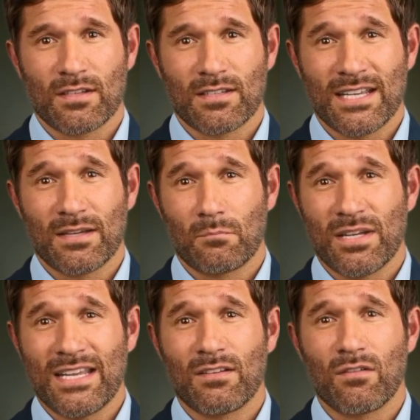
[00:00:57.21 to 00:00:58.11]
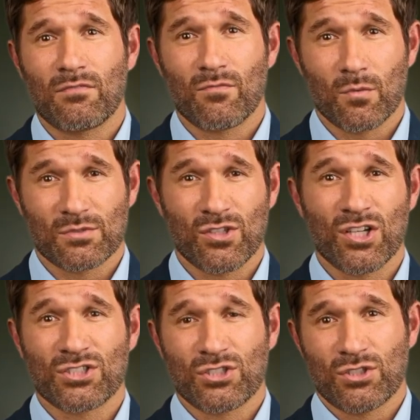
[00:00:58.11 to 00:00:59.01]
They can bleed, form scar
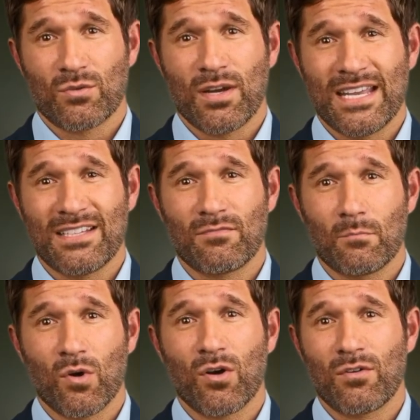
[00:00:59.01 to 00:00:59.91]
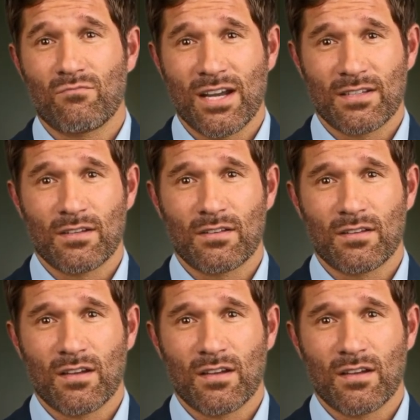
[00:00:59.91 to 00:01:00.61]
tissue, and even pull on the retina,